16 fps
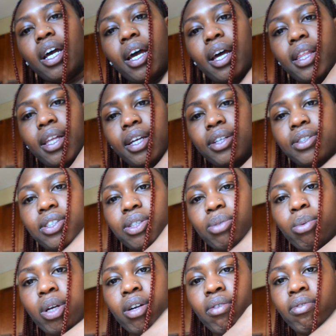And then you just
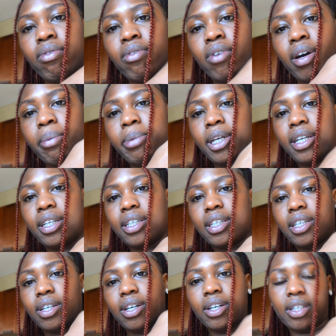want to rub it
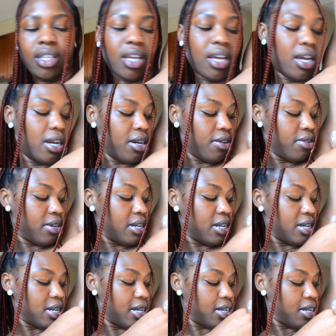on the
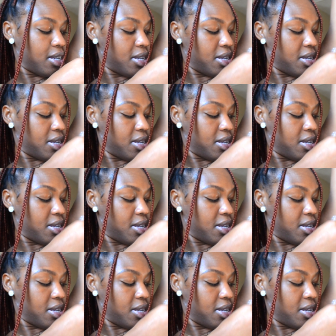area